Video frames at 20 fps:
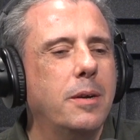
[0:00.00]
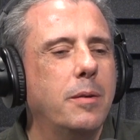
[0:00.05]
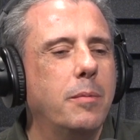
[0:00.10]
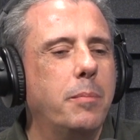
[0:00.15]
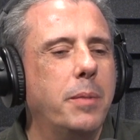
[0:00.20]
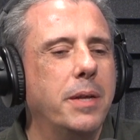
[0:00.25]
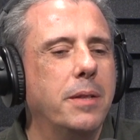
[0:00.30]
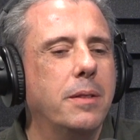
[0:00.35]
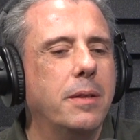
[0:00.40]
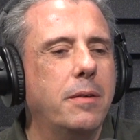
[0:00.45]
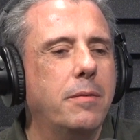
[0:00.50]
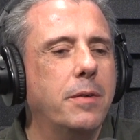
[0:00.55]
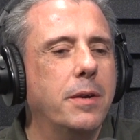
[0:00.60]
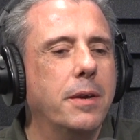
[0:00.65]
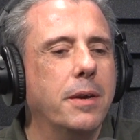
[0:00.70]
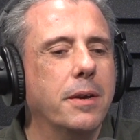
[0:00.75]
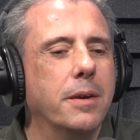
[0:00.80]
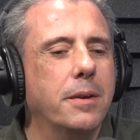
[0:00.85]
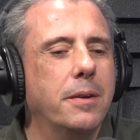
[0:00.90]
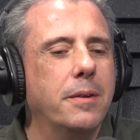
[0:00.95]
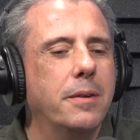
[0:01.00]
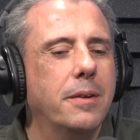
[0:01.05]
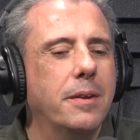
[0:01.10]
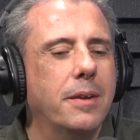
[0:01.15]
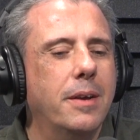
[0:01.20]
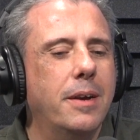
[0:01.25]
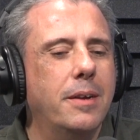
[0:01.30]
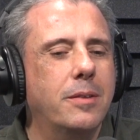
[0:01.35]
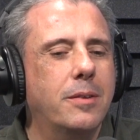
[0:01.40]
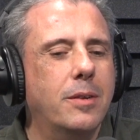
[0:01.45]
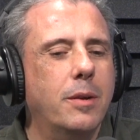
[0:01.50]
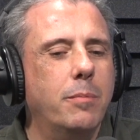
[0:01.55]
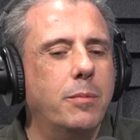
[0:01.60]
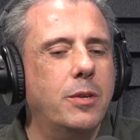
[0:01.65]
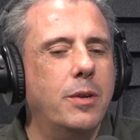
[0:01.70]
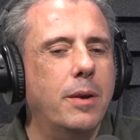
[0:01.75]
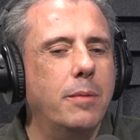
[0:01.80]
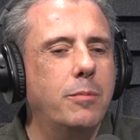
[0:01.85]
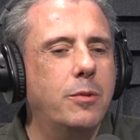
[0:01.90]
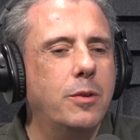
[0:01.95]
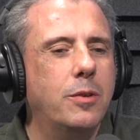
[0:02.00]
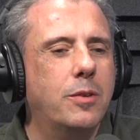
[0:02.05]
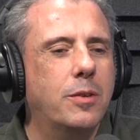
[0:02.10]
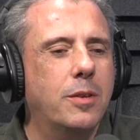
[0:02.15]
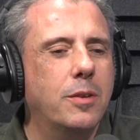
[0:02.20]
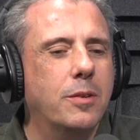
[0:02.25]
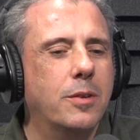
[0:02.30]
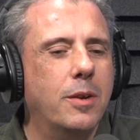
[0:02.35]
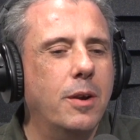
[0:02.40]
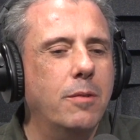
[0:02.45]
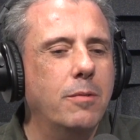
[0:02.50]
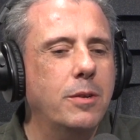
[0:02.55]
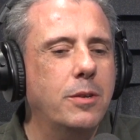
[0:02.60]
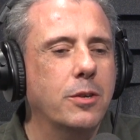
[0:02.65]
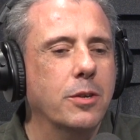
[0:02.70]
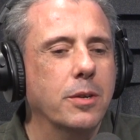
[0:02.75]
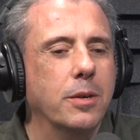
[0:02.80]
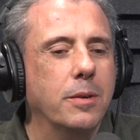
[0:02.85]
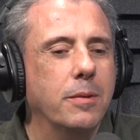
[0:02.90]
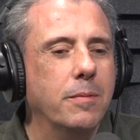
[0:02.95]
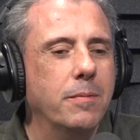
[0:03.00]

be living in. And sometimes it's discouraging.